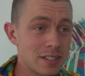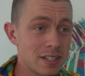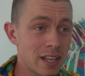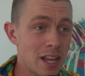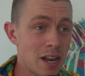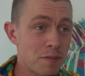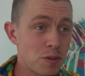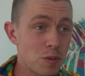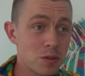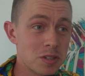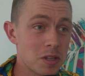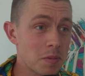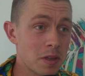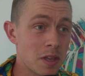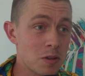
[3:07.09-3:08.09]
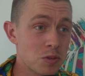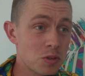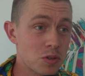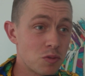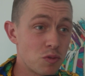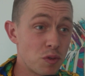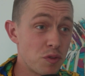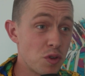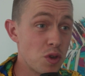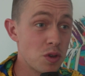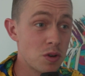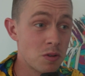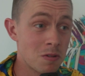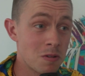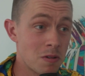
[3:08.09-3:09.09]
Sing out if you want something else
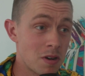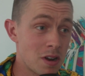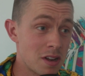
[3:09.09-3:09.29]
reviewed or